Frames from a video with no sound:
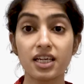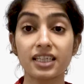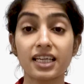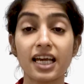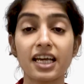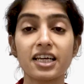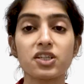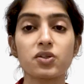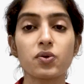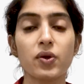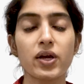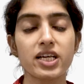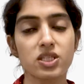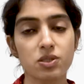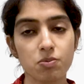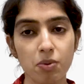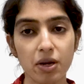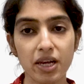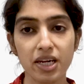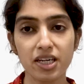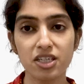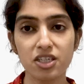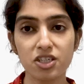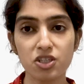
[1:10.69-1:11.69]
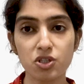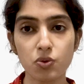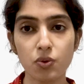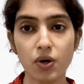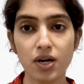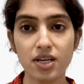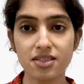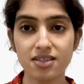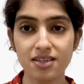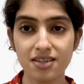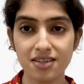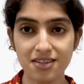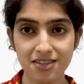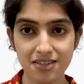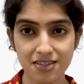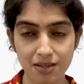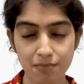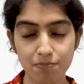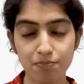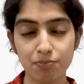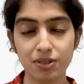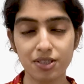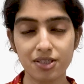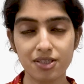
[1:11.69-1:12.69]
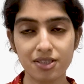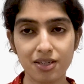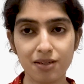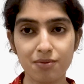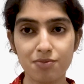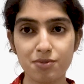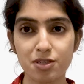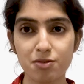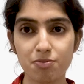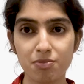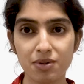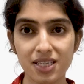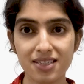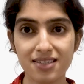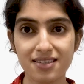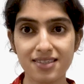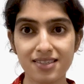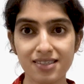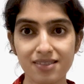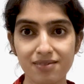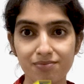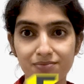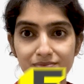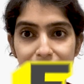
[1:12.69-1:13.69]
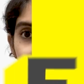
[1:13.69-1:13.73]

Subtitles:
Can you explain it to us in simple terms, please?